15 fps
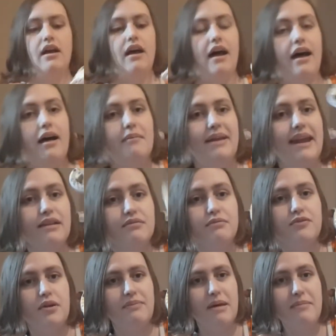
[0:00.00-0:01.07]
My next one
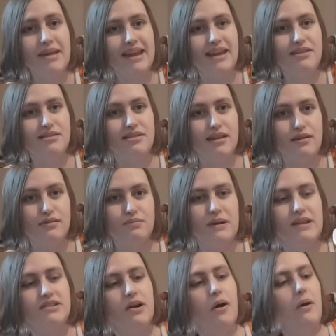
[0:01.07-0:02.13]
from them is this,
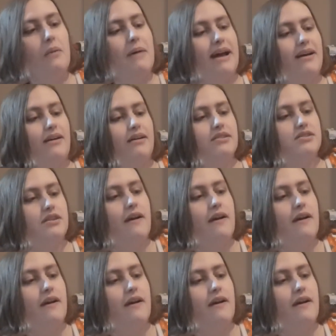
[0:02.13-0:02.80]
which, oh my gosh,